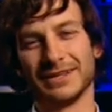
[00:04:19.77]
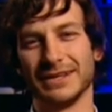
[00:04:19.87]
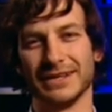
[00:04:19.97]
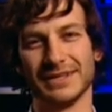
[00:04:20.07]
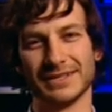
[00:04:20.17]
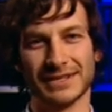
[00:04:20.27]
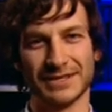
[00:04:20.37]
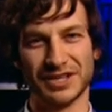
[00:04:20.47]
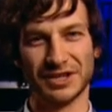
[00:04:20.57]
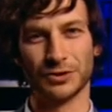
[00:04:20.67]
is a
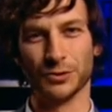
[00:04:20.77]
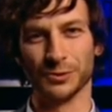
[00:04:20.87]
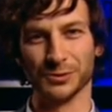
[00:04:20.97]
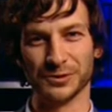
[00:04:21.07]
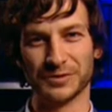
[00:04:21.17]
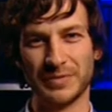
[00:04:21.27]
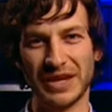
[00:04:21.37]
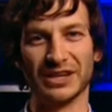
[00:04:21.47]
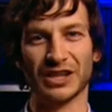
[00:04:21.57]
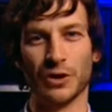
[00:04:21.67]
gent called
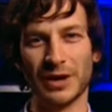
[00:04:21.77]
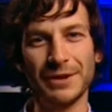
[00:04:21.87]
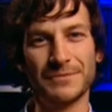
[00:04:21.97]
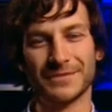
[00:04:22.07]
Peter Lowy.